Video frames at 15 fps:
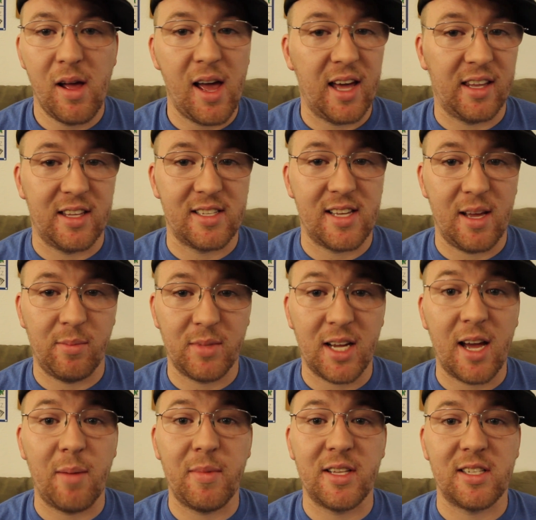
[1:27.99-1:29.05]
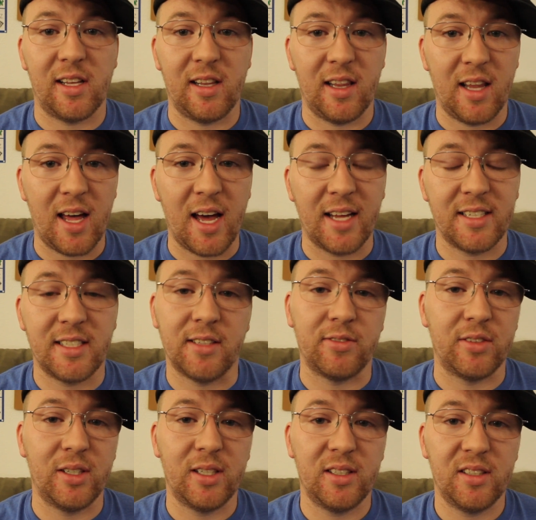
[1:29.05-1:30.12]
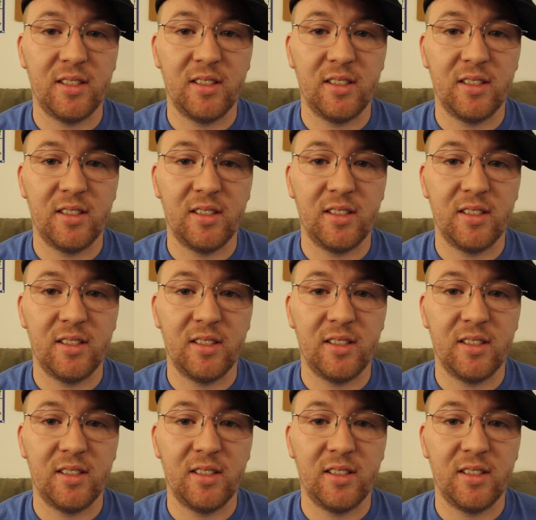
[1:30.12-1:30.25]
At the same time, it's a lot different.